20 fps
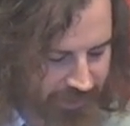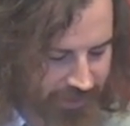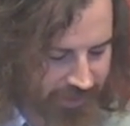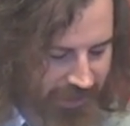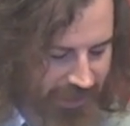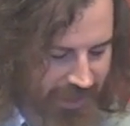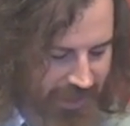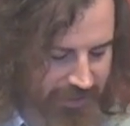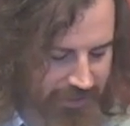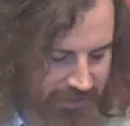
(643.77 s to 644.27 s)

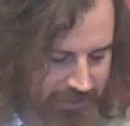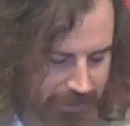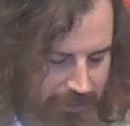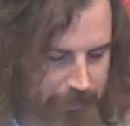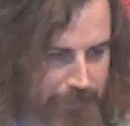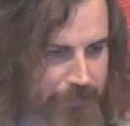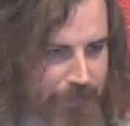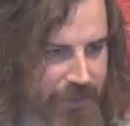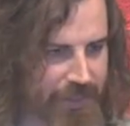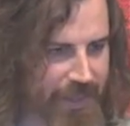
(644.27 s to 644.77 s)
Okay,
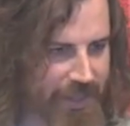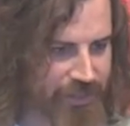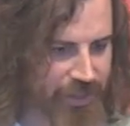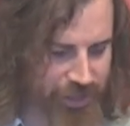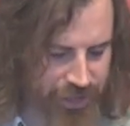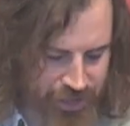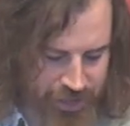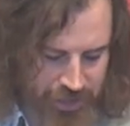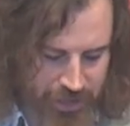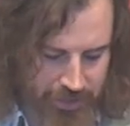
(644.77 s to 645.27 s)
but then
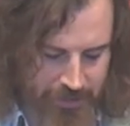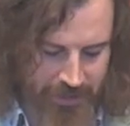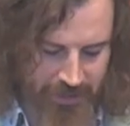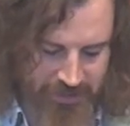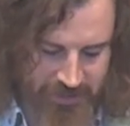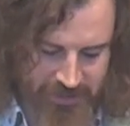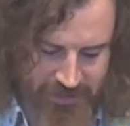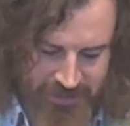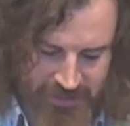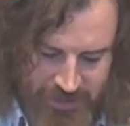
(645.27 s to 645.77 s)
the
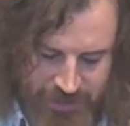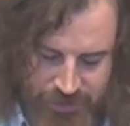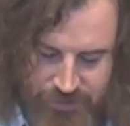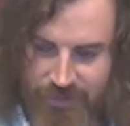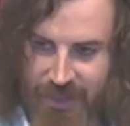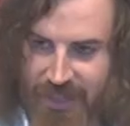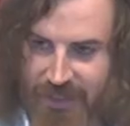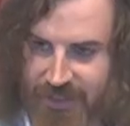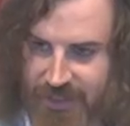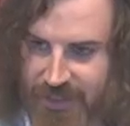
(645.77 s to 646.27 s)
humans are
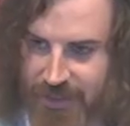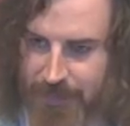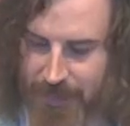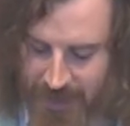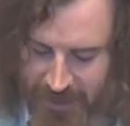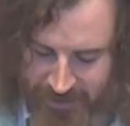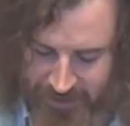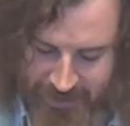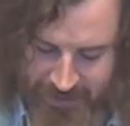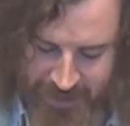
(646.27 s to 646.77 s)
distracted
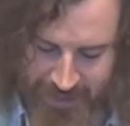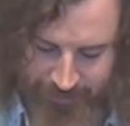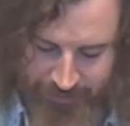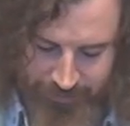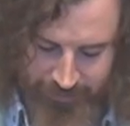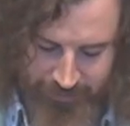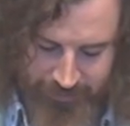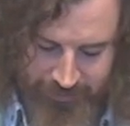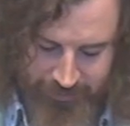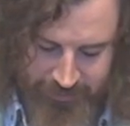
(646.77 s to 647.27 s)
by the
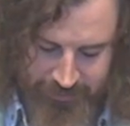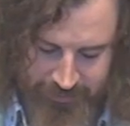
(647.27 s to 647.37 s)
devil.